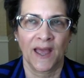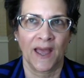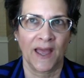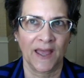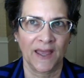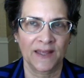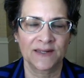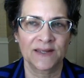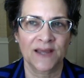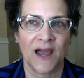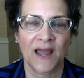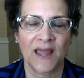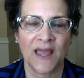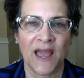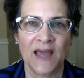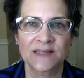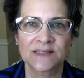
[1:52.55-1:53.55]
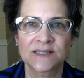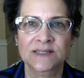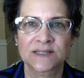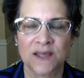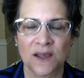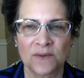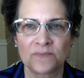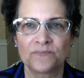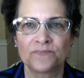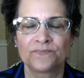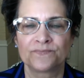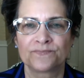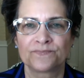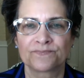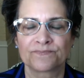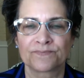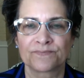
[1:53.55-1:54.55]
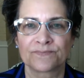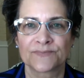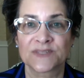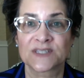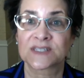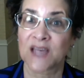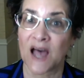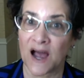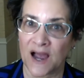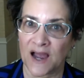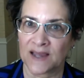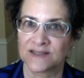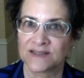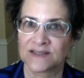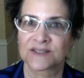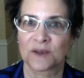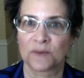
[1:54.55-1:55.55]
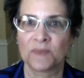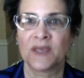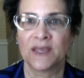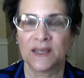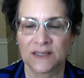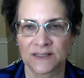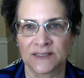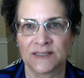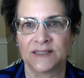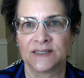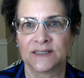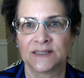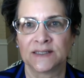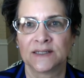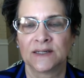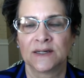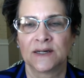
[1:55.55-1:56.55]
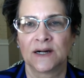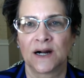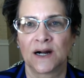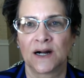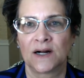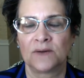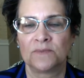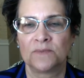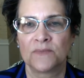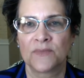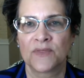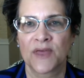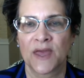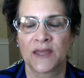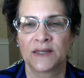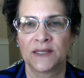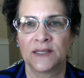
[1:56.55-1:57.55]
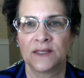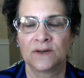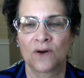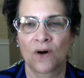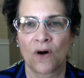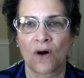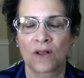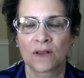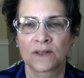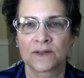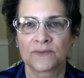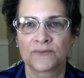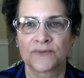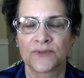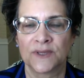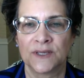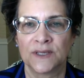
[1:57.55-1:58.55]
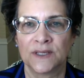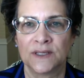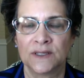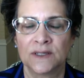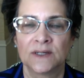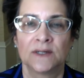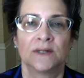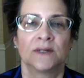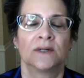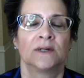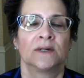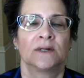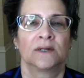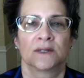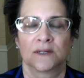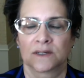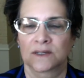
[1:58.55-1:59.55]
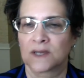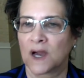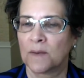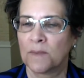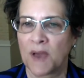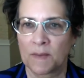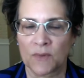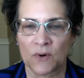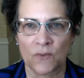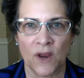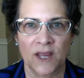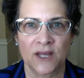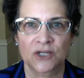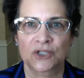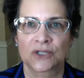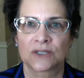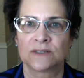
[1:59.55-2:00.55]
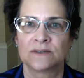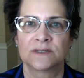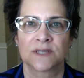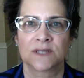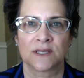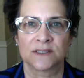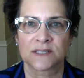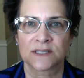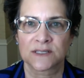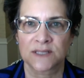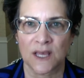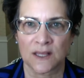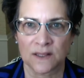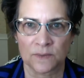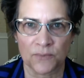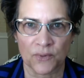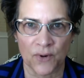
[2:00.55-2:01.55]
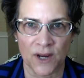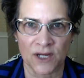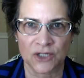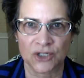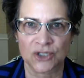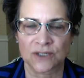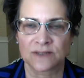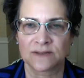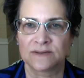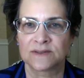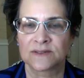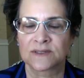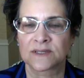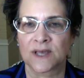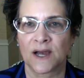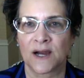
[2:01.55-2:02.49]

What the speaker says: And I had some signs, some inkling that in all of the commemorations and celebrations,